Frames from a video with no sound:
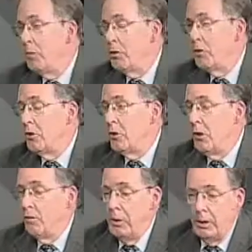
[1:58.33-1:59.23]
in business?
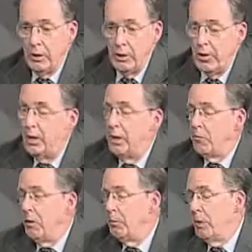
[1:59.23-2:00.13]
They
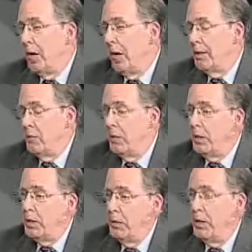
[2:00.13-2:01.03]
read a blog, they read
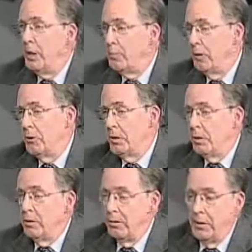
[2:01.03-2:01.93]
an internet
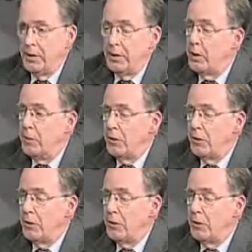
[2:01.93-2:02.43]
posting or an internet